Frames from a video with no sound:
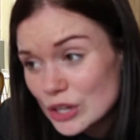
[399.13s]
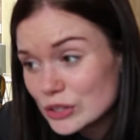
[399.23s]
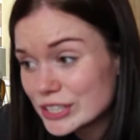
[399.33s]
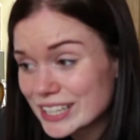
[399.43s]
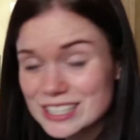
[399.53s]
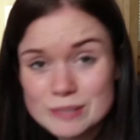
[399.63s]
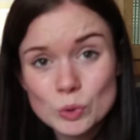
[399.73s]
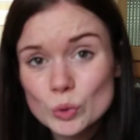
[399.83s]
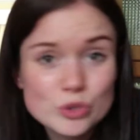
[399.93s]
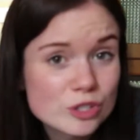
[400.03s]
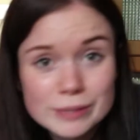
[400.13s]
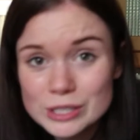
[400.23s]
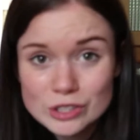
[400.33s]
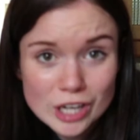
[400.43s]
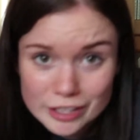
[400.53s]
you could get some awesome
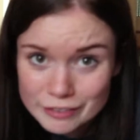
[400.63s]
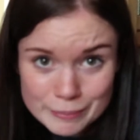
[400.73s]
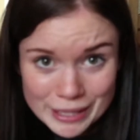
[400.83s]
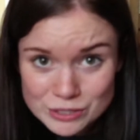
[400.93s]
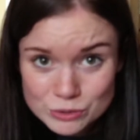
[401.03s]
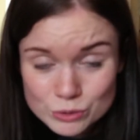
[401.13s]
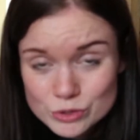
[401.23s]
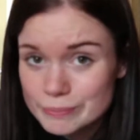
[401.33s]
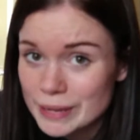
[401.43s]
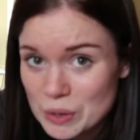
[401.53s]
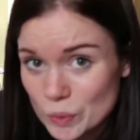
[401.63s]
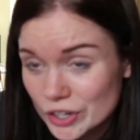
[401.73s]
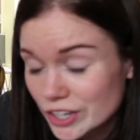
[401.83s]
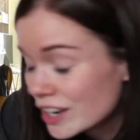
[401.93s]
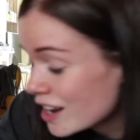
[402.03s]
little coloring pencils and make
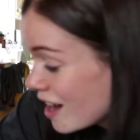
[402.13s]
one.